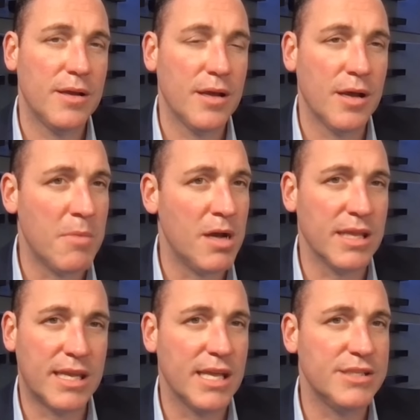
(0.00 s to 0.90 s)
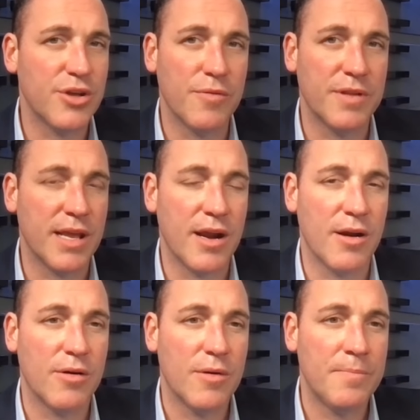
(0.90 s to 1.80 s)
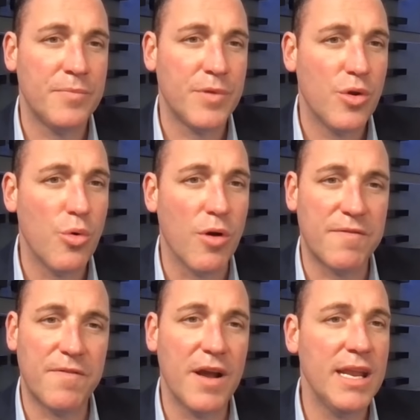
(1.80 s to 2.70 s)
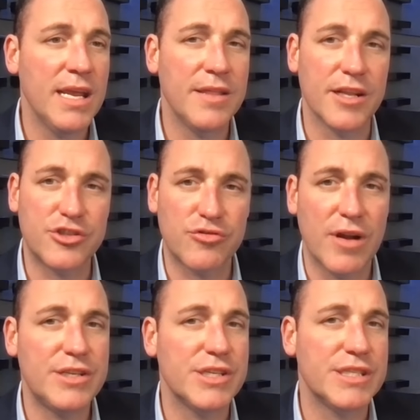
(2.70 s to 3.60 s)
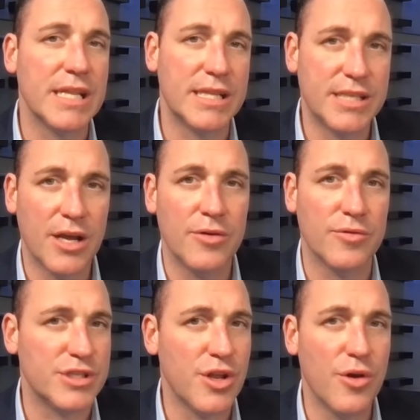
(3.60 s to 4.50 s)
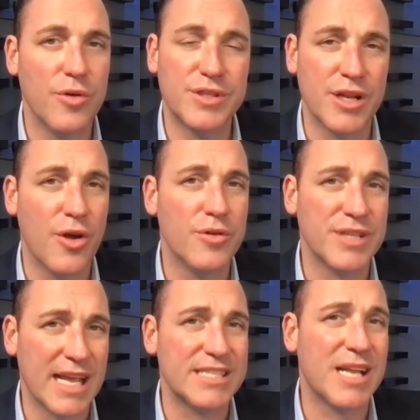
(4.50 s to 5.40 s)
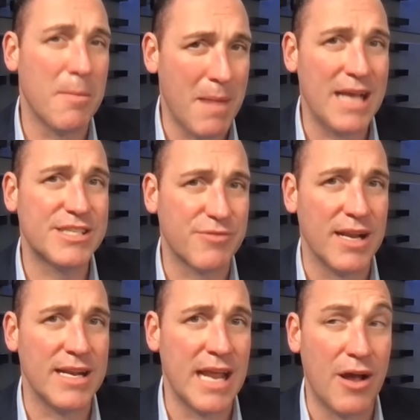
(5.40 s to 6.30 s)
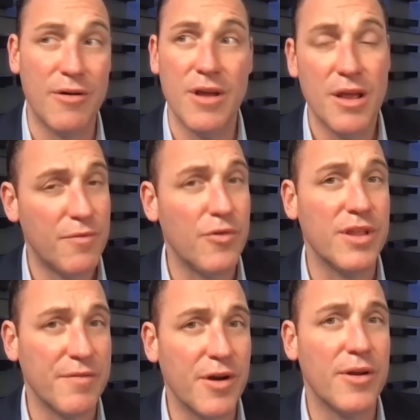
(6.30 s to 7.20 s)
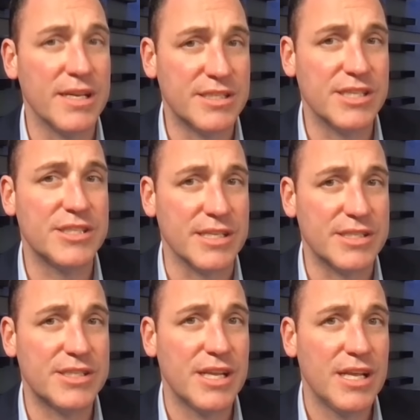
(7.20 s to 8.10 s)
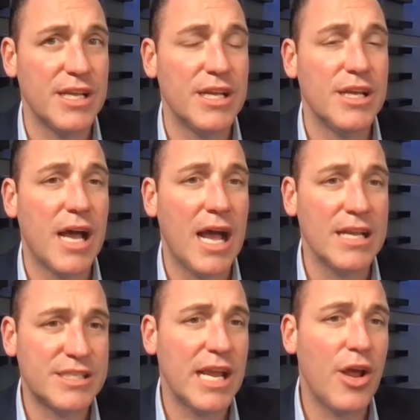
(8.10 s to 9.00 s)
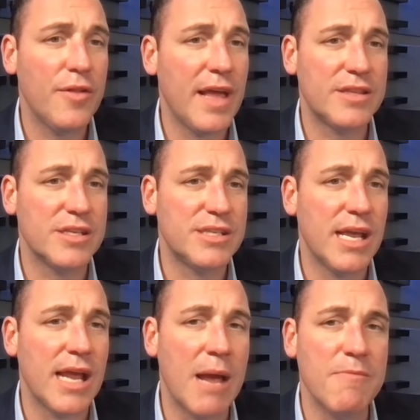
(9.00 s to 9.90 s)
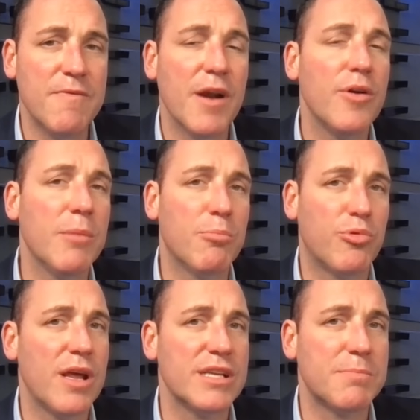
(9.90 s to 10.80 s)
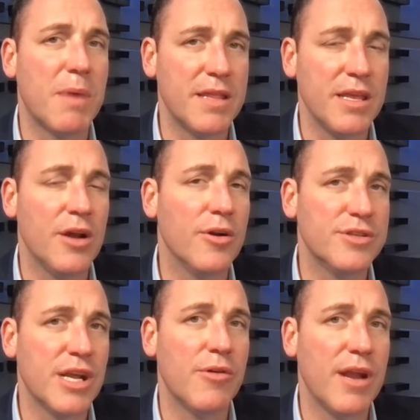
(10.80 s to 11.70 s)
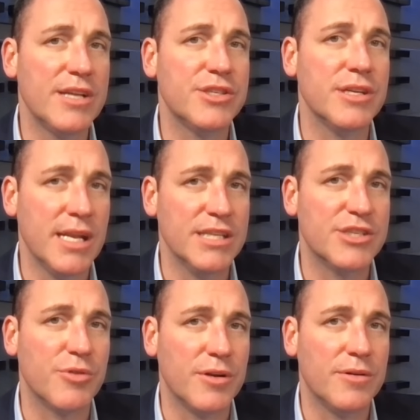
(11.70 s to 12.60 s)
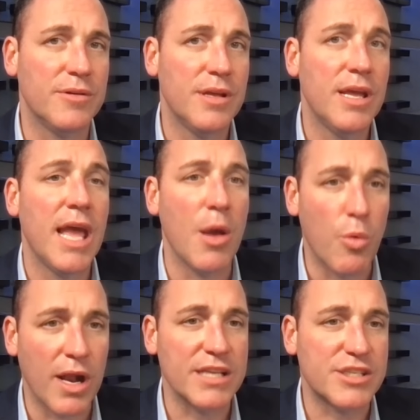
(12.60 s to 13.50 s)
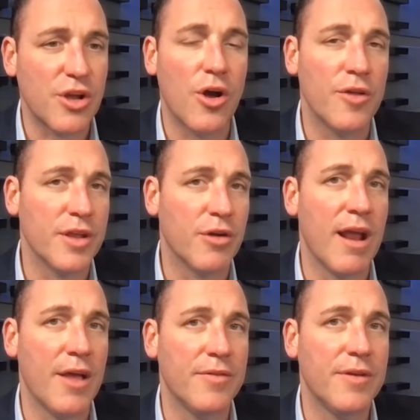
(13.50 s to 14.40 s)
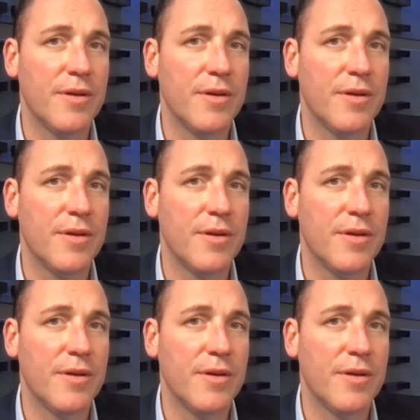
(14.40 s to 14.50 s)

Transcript: among the kids over there who are fighting in the trenches and the tunnels, nose to nose against Hamas right now for their very existence. I say all that to say I'm very impressed by the younger generation in Israel and what I saw on the ground.